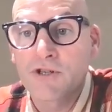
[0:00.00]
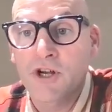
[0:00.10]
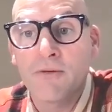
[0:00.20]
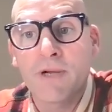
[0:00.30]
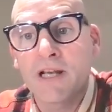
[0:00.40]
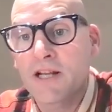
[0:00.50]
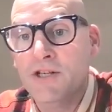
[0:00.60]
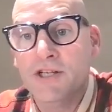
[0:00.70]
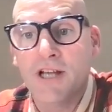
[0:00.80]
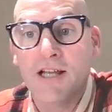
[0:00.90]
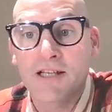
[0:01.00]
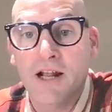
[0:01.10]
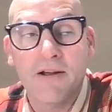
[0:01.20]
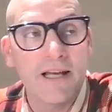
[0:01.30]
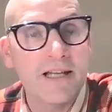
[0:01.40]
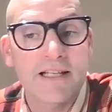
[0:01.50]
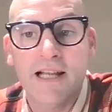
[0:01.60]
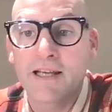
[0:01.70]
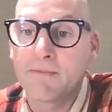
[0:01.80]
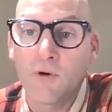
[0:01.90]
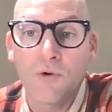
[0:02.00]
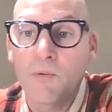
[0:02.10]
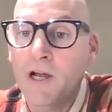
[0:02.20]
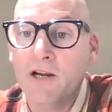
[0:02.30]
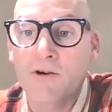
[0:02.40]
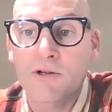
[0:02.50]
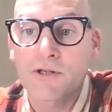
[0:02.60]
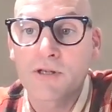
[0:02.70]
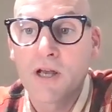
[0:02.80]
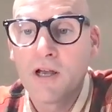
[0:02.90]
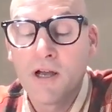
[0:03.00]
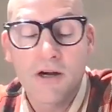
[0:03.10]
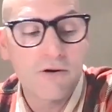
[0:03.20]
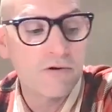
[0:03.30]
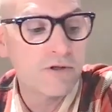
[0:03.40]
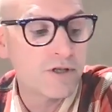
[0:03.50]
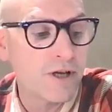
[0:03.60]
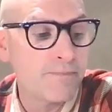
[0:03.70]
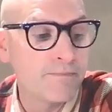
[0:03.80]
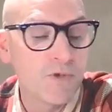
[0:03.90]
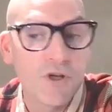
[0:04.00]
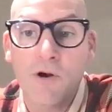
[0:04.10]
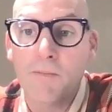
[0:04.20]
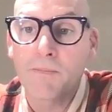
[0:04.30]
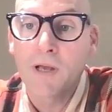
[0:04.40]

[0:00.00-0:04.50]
Germany, and as you said, now Italy, all the way across Europe.